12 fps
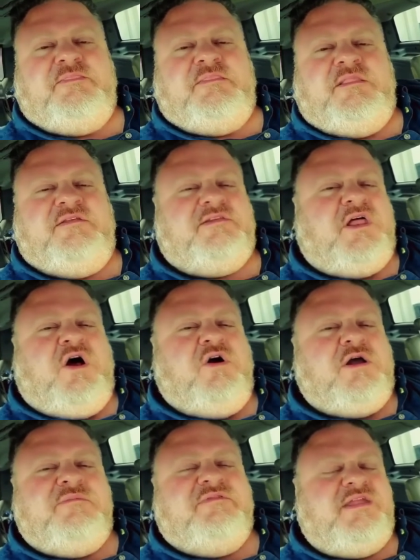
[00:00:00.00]
is it all
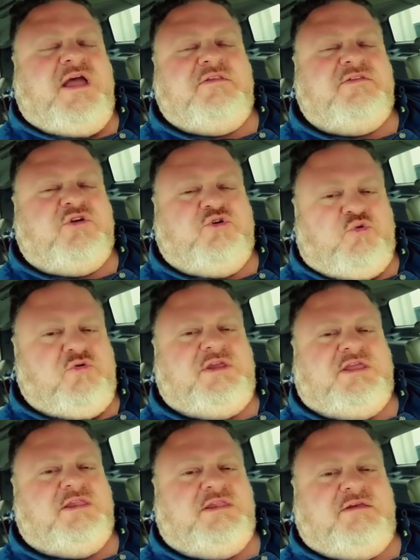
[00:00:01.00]
comes down to
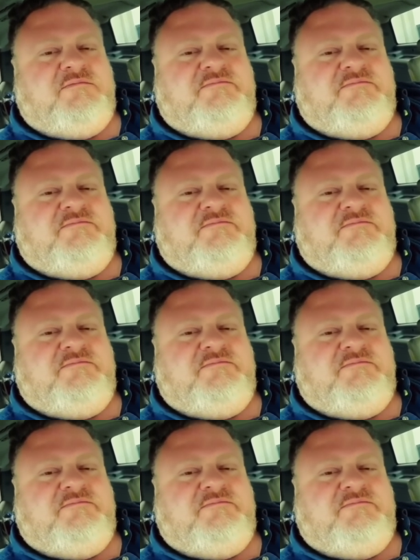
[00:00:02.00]
greed.